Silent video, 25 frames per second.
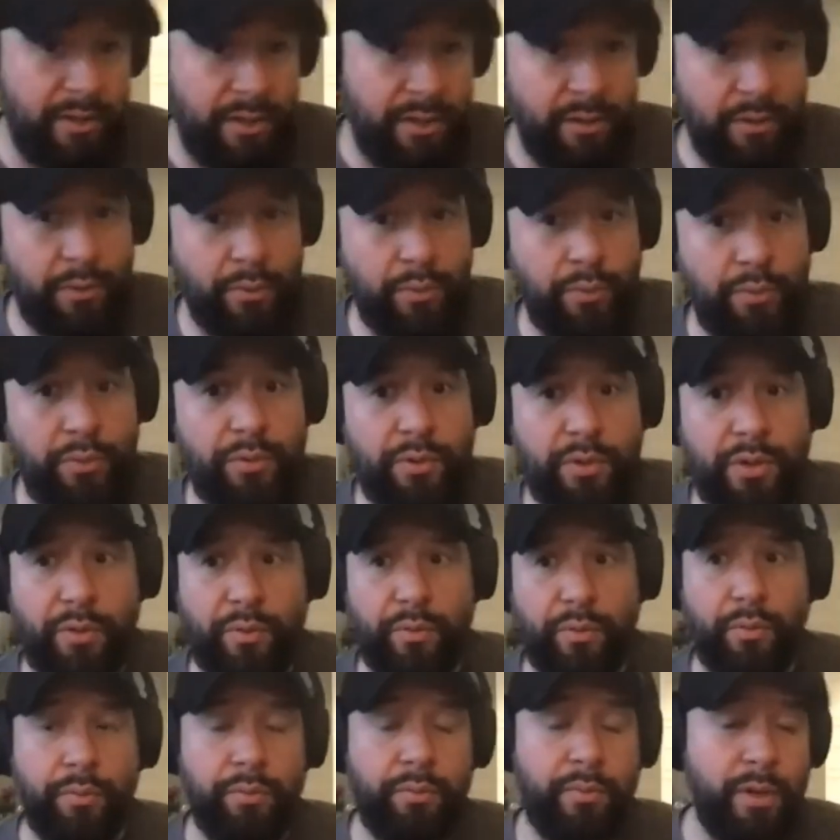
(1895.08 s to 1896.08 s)
to
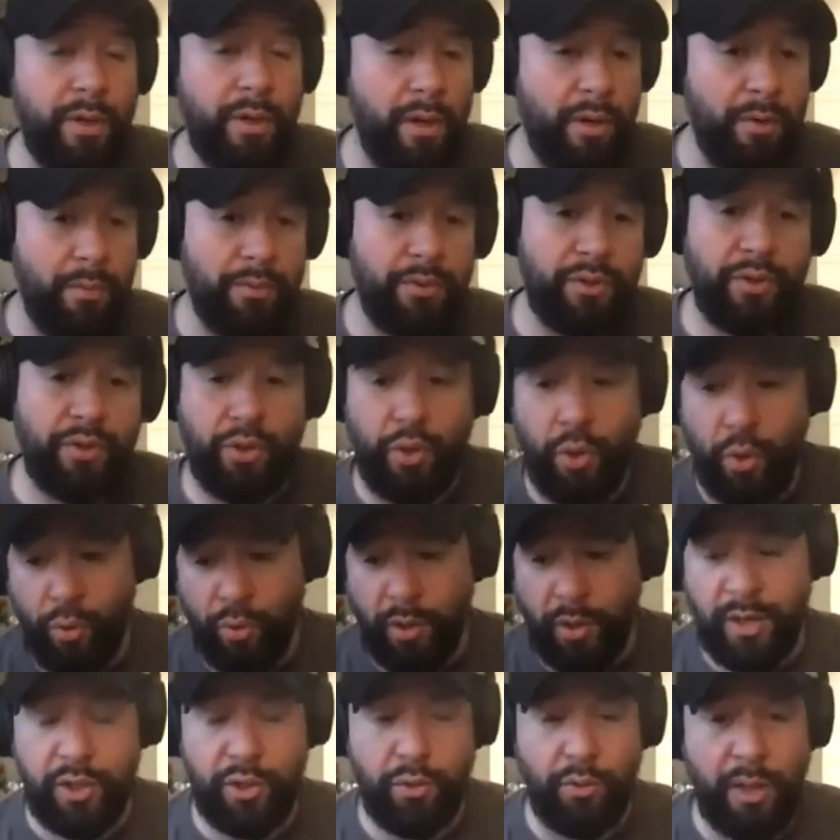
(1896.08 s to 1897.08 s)

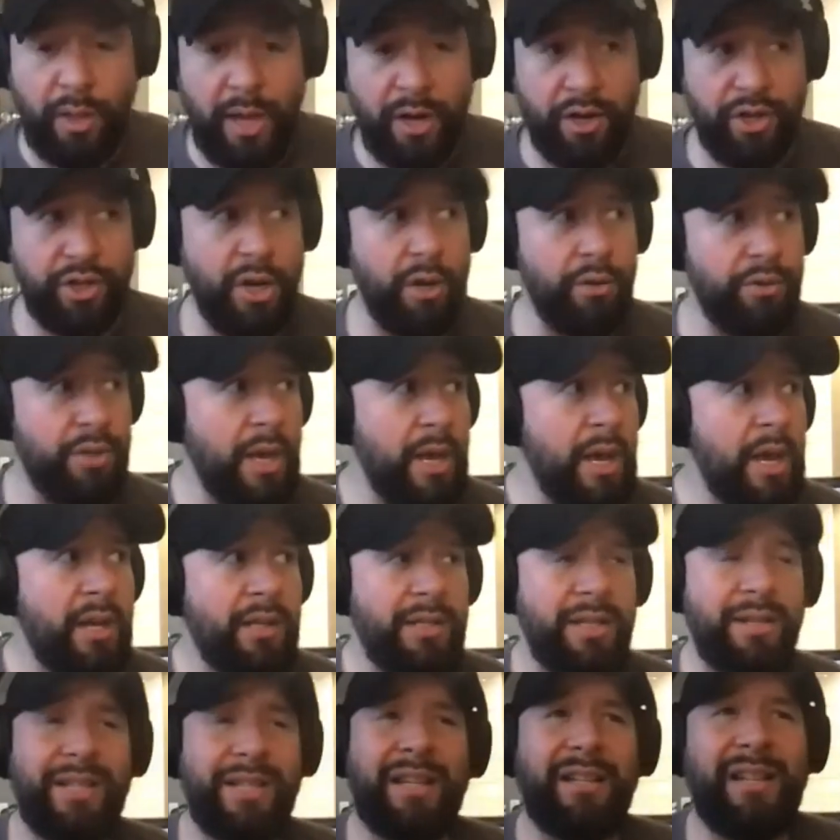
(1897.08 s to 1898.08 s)
tour and do a lot of shows.
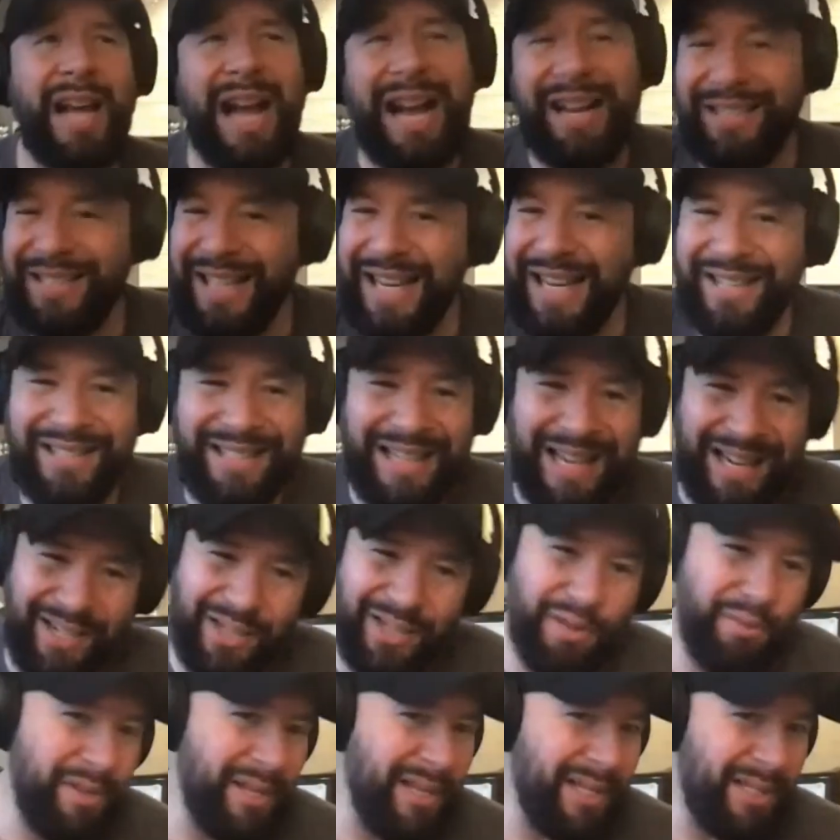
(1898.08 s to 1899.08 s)
So I was like, nah, I just got to
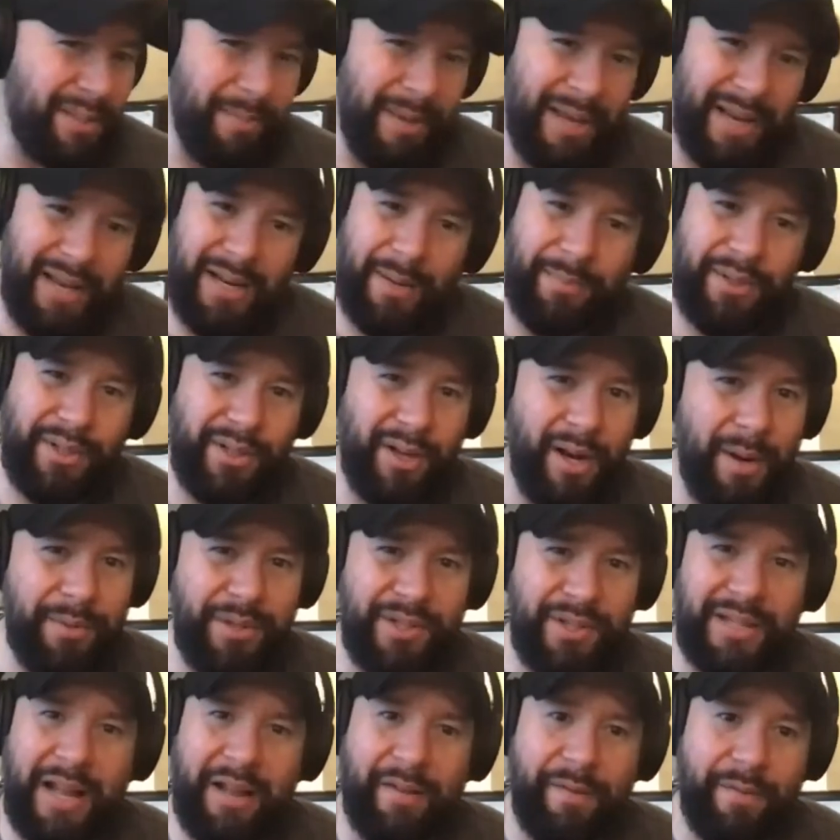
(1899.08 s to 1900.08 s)
do this, man. I'm sorry, I'm
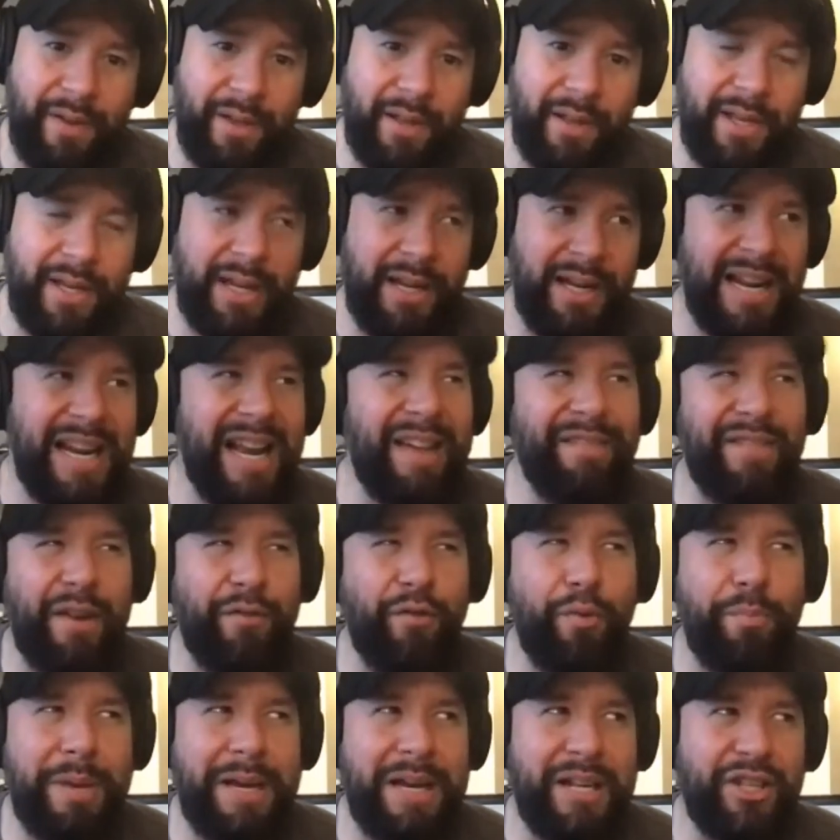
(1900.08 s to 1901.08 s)
just not feeling it. And I've
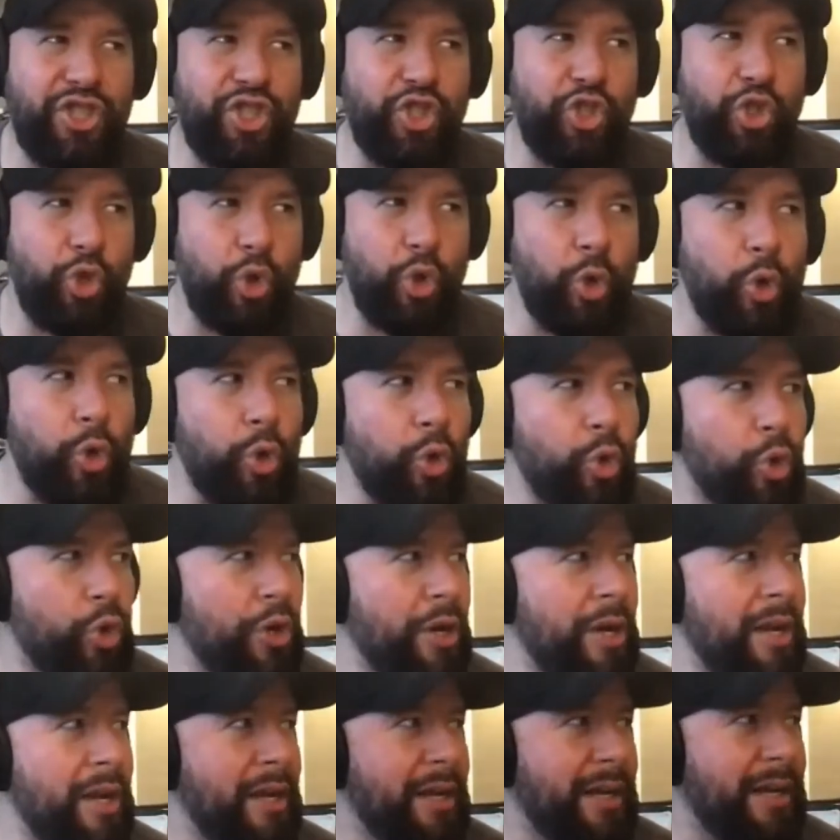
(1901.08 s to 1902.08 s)
never been a school
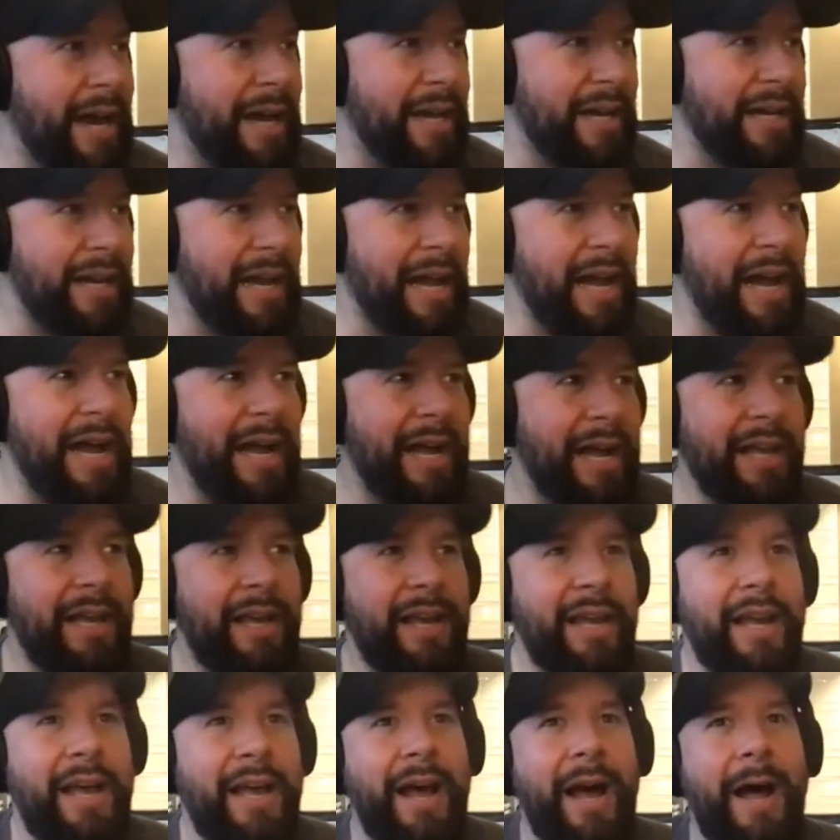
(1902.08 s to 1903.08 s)
kind of guy.
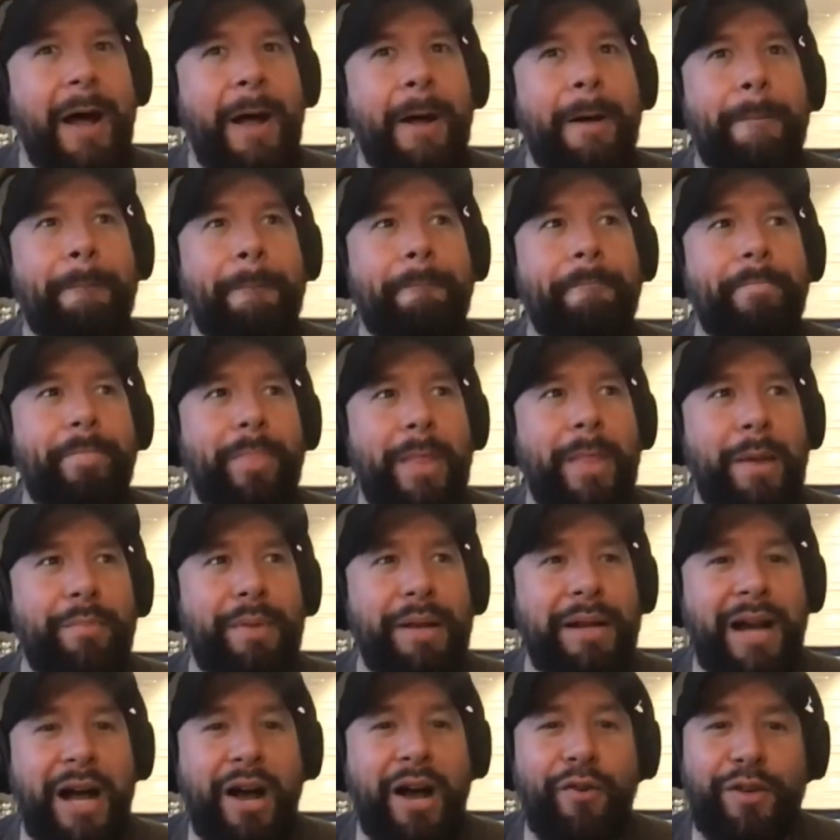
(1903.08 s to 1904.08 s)

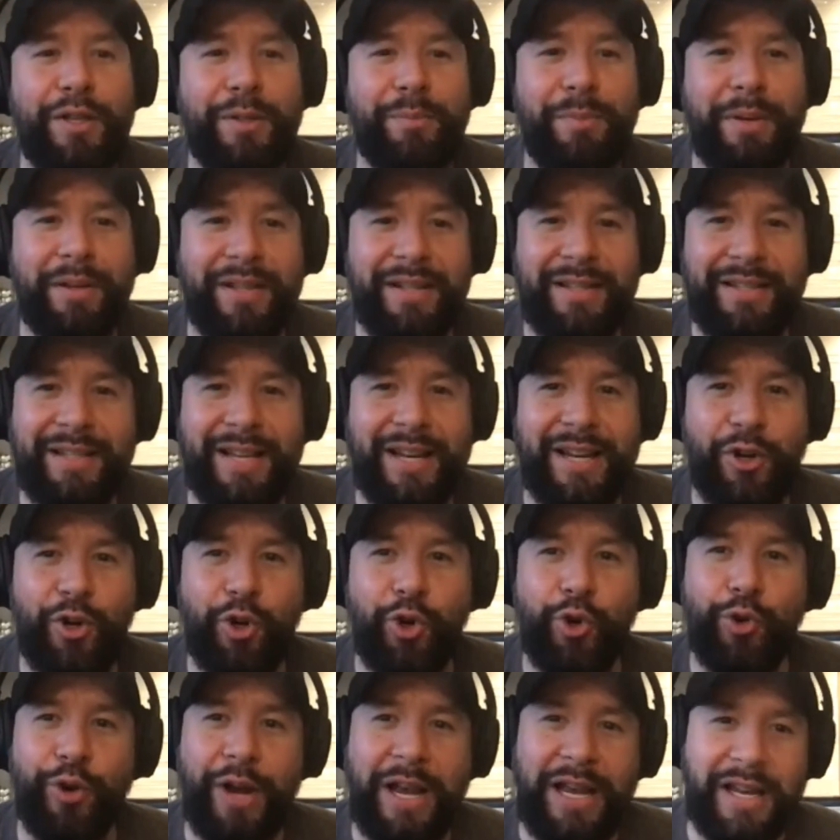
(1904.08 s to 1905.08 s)
I've always been this kind of
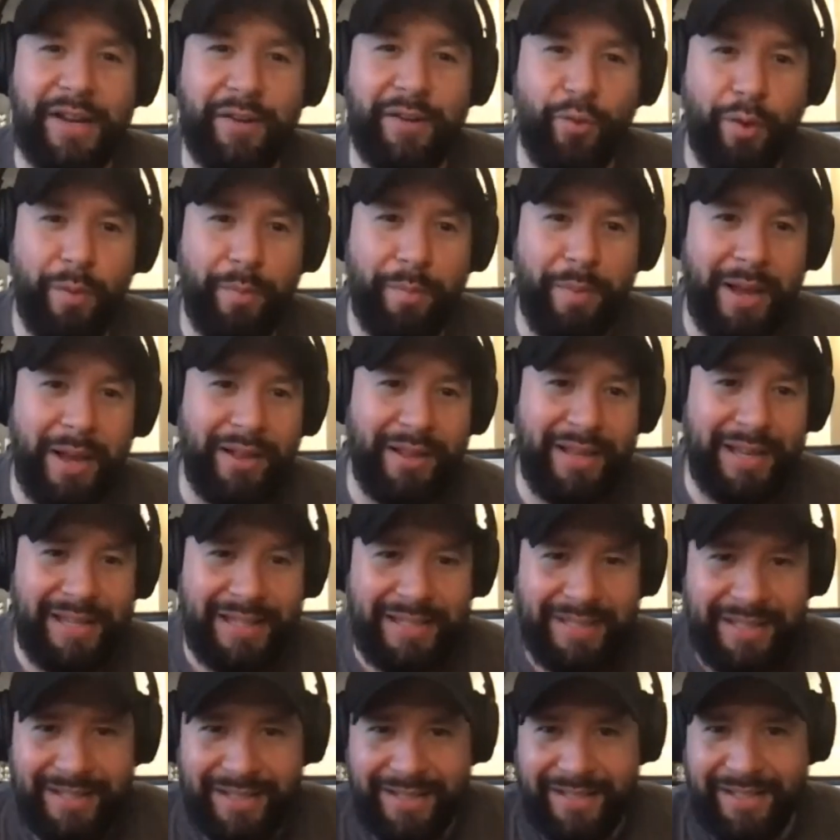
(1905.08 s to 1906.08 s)
creative,
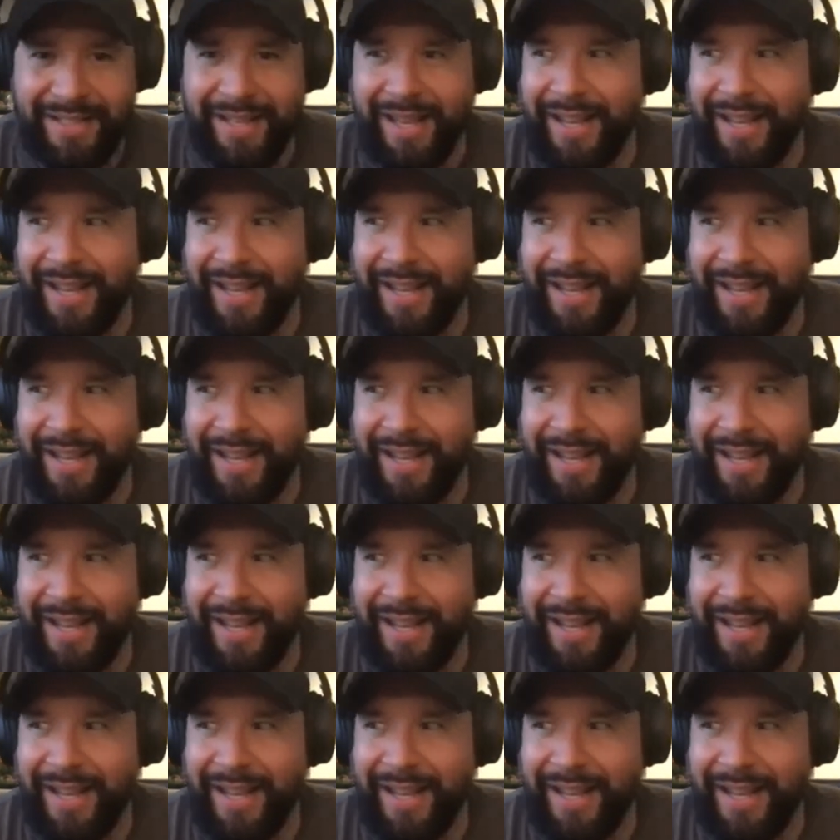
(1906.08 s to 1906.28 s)
rebellious